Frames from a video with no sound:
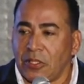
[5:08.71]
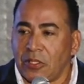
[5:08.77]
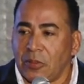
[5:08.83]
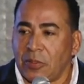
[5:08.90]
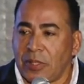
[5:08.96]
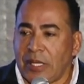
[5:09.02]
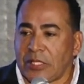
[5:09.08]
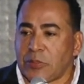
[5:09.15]

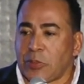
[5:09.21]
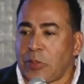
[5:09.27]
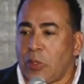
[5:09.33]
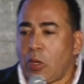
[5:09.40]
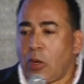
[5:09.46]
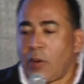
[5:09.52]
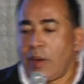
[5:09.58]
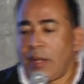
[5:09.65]
because we were
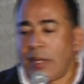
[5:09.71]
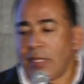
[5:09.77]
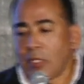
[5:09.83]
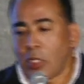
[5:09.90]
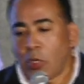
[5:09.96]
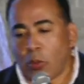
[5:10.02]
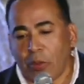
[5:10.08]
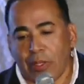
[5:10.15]
already
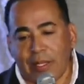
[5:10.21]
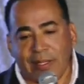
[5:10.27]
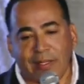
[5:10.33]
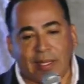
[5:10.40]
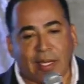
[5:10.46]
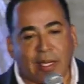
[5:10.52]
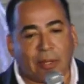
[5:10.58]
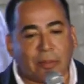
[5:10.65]
lower
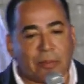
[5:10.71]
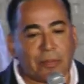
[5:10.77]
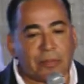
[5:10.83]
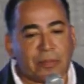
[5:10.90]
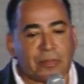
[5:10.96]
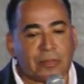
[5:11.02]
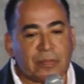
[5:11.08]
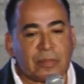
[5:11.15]

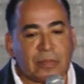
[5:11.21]
income